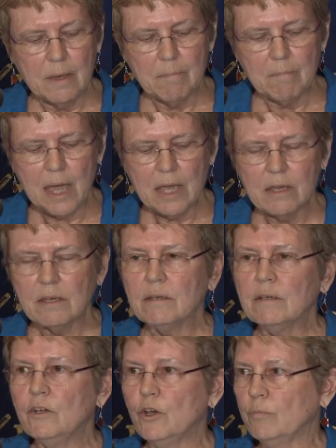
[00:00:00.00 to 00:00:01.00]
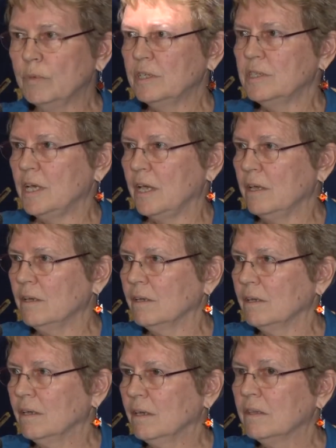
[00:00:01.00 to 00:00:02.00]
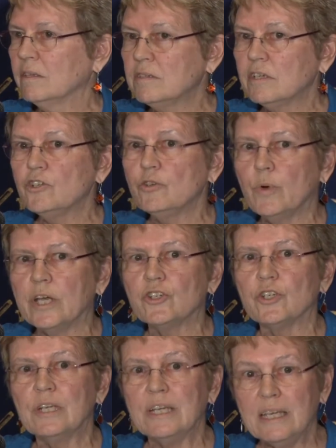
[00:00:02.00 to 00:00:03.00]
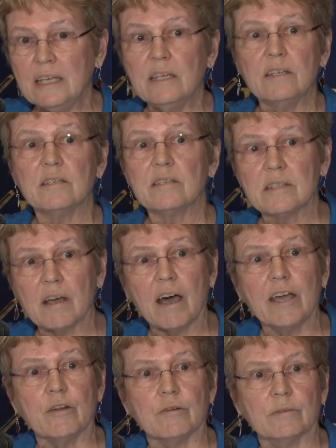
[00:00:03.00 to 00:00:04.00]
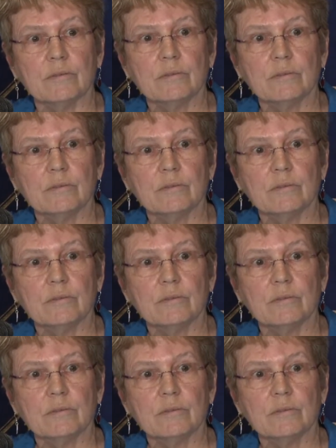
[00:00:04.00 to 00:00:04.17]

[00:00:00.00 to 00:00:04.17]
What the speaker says: Make no mistake, the situation is dire,